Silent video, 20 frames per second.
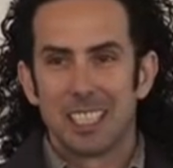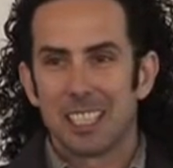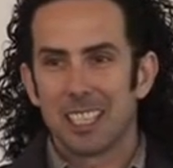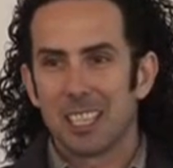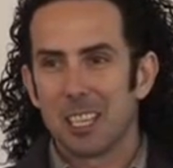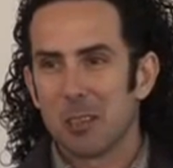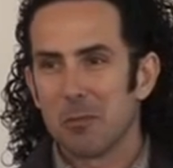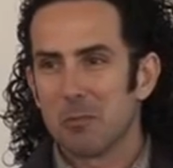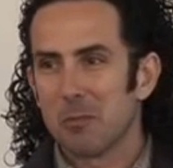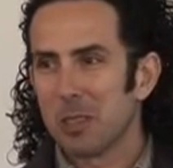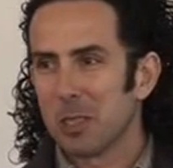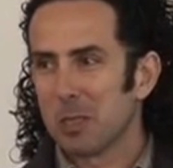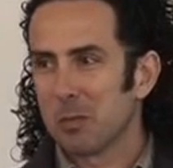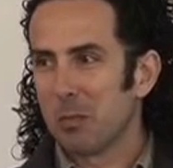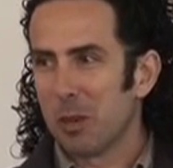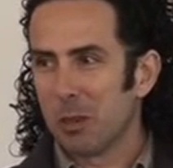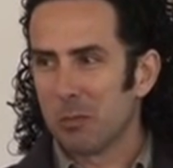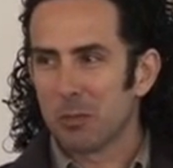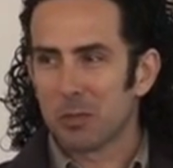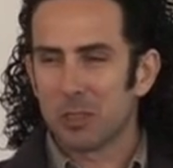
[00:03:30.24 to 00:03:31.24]
As
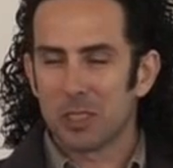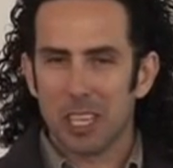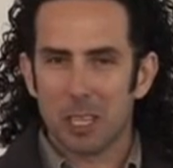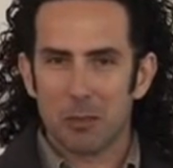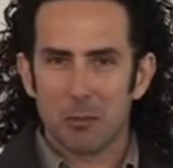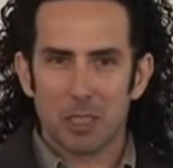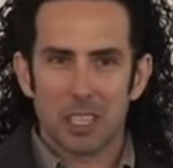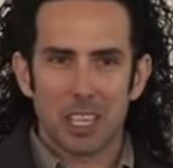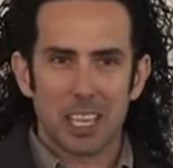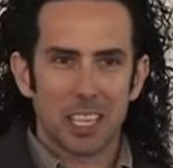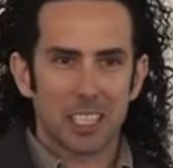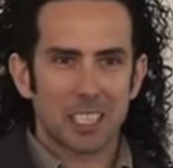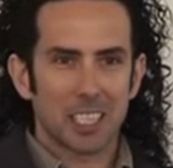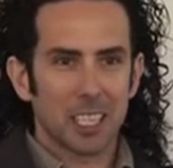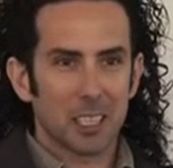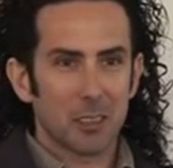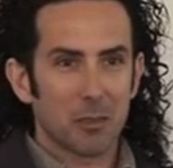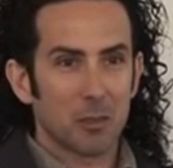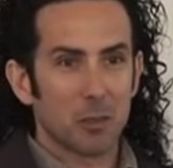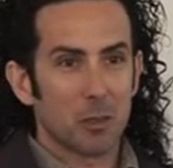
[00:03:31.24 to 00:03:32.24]
Bob was saying, we can't
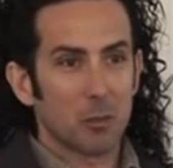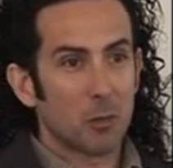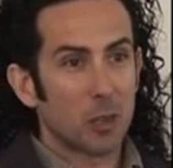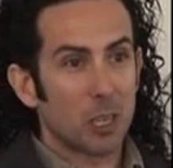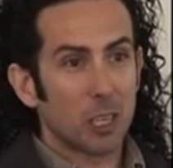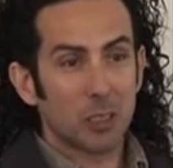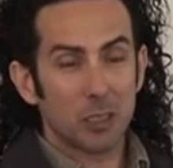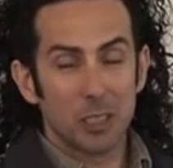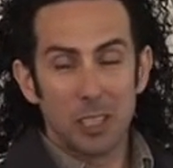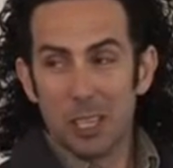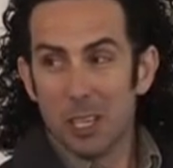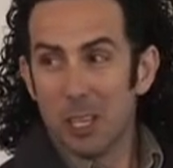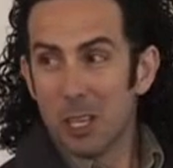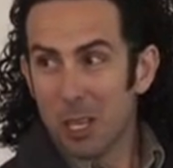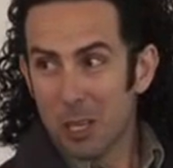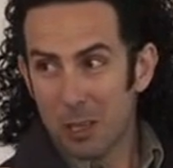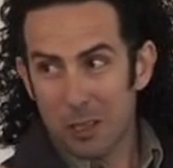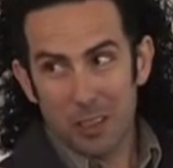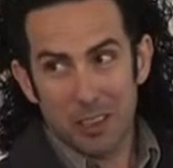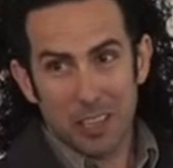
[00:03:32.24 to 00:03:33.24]
take it from the wild.
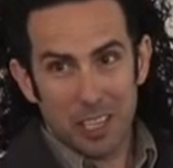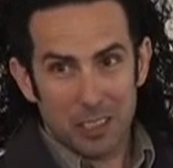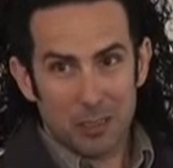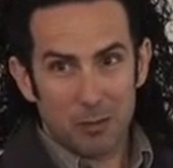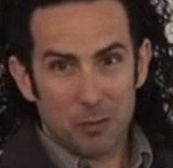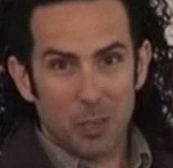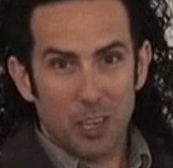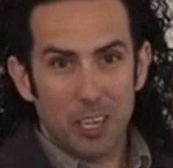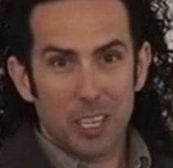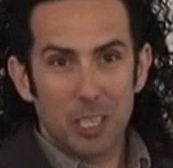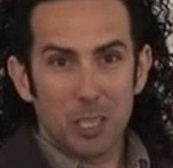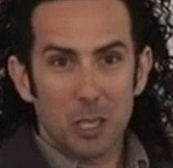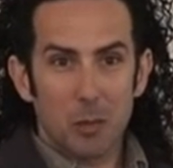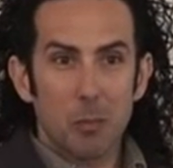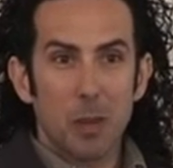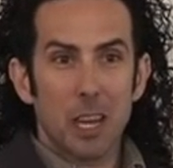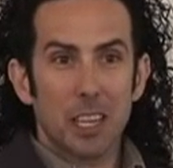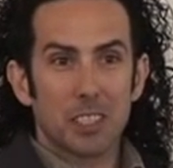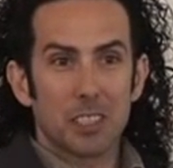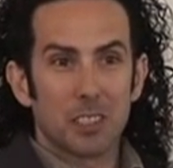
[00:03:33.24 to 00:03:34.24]
It's right, in the
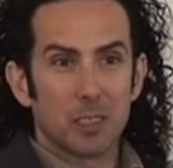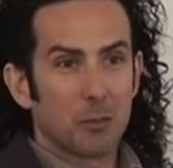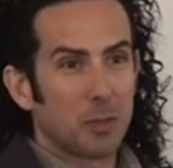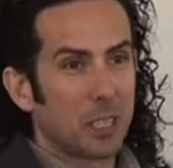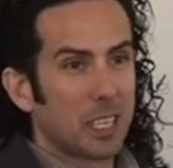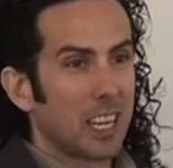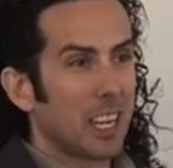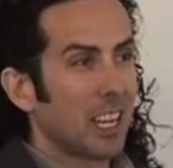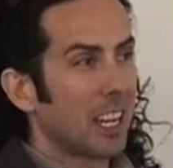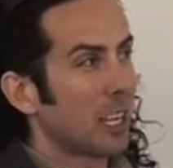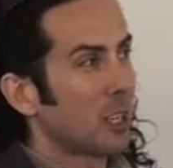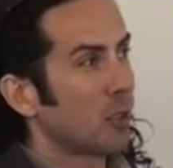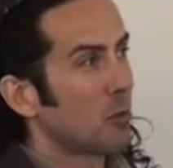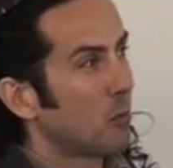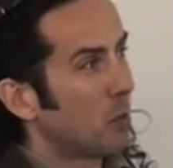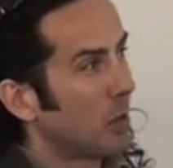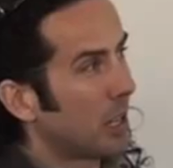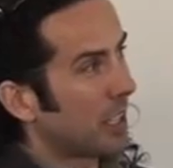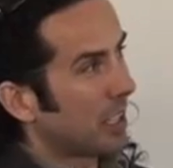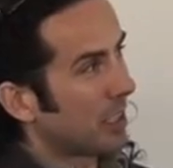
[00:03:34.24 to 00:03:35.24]
masses we can't,
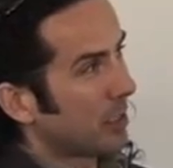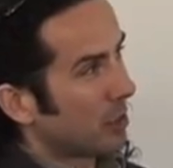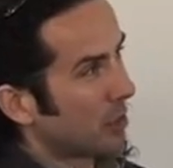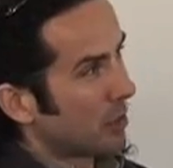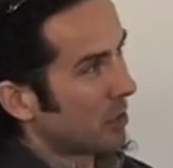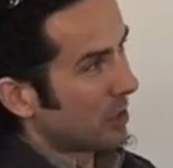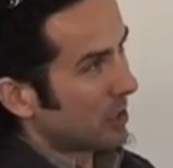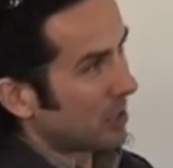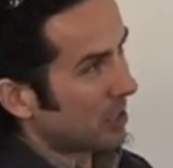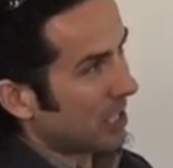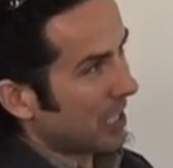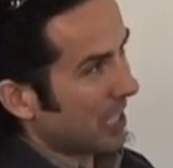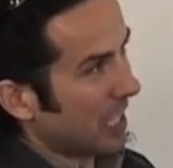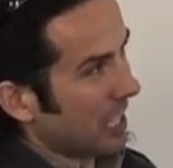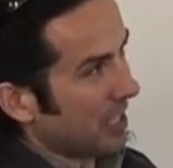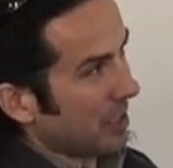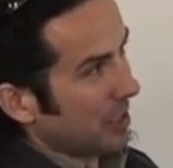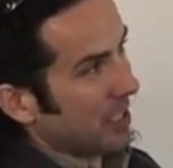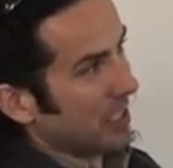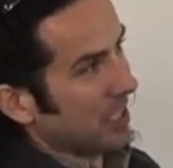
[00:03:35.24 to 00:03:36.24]
but to get